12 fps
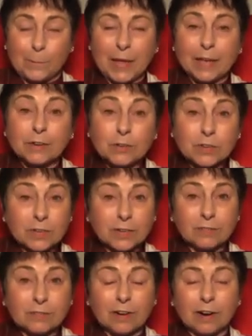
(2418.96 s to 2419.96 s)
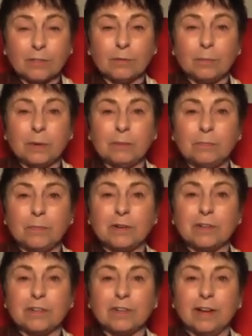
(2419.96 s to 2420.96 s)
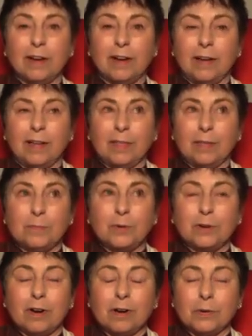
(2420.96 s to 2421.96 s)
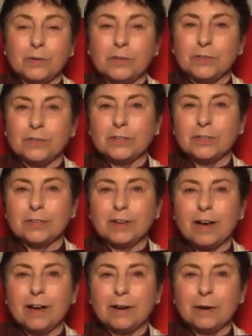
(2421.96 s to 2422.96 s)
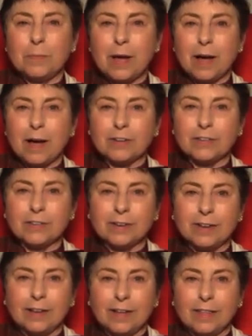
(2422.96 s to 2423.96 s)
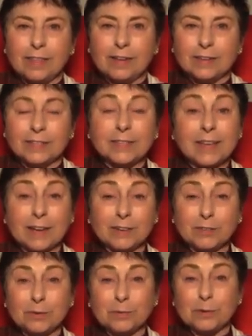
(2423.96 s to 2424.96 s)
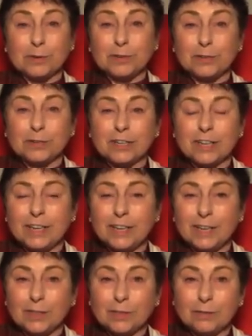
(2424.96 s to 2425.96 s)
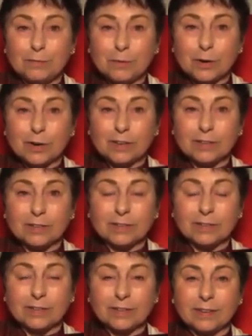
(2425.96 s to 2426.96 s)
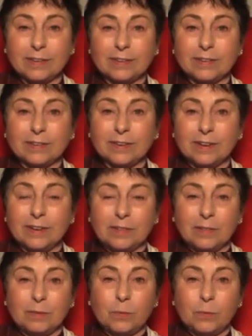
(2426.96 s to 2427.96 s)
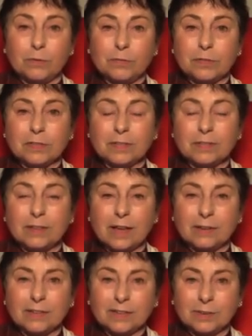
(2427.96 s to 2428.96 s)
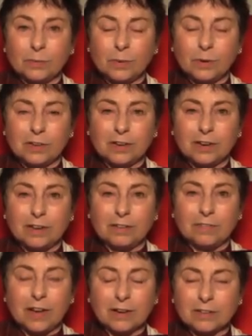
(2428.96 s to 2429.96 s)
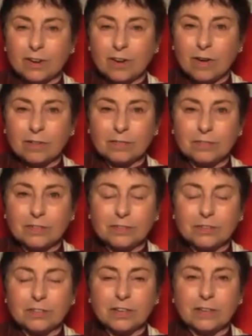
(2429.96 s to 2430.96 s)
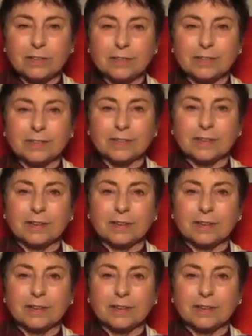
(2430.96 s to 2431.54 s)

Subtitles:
energy for other people. The Buddha always used to talk about the sandalwood tree in the forest, and the beautiful scent would affect all of the trees.